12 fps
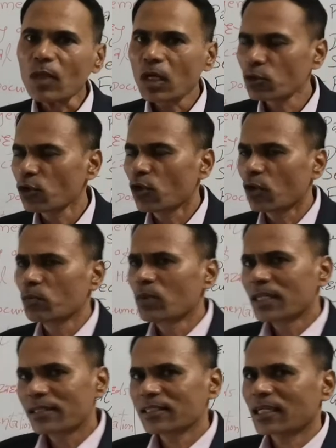
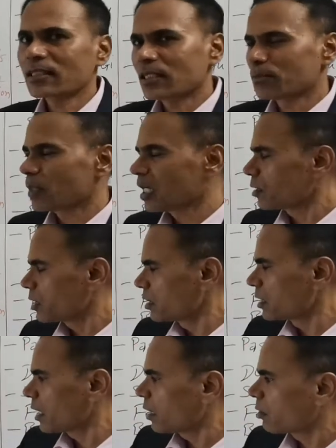So these
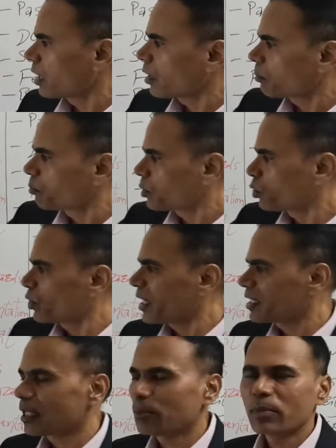are two
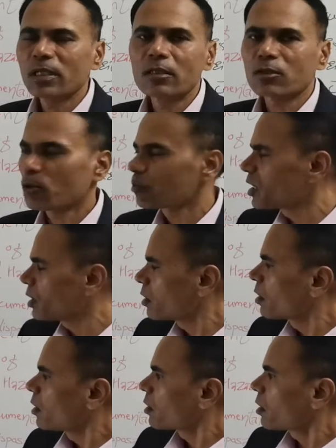examples of
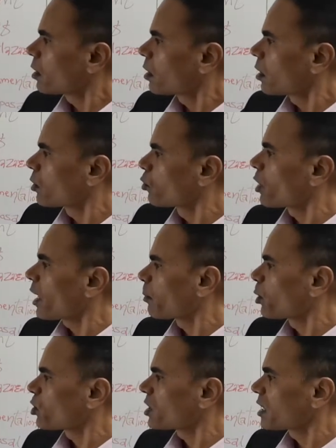the good
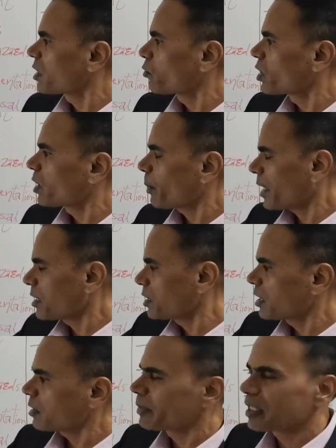laboratory work
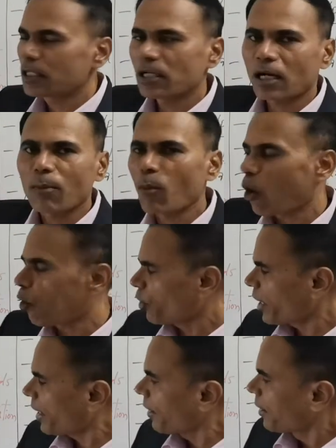practices, but there are more.
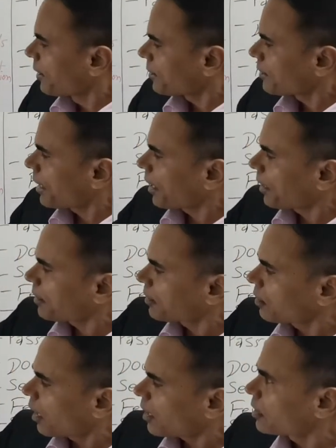Okay. Then
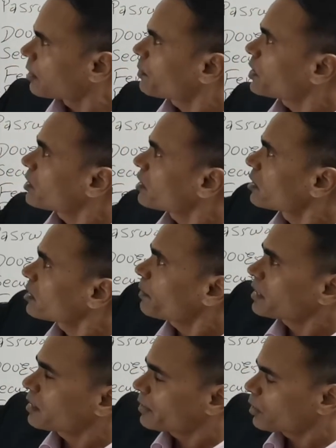another feature
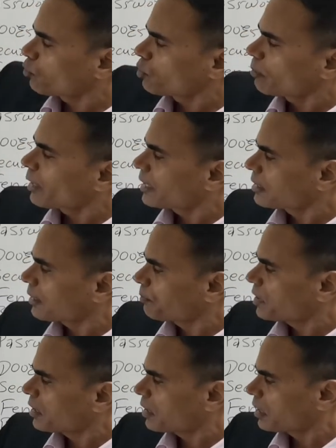specific to the
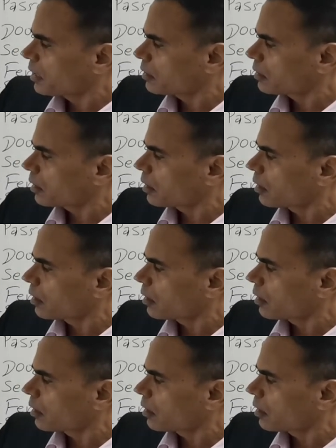biosafety is